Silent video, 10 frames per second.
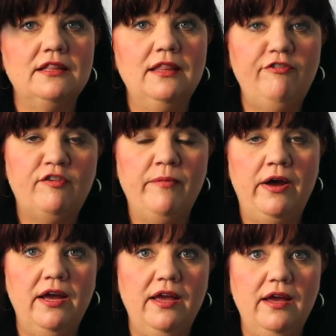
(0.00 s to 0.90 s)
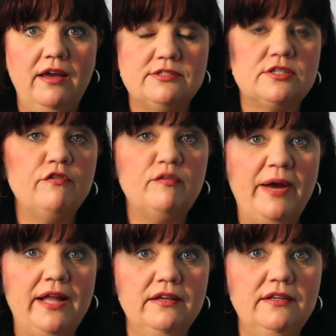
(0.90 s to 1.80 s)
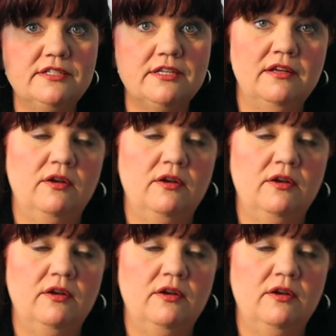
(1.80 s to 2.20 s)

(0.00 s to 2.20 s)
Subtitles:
lift my soft palate.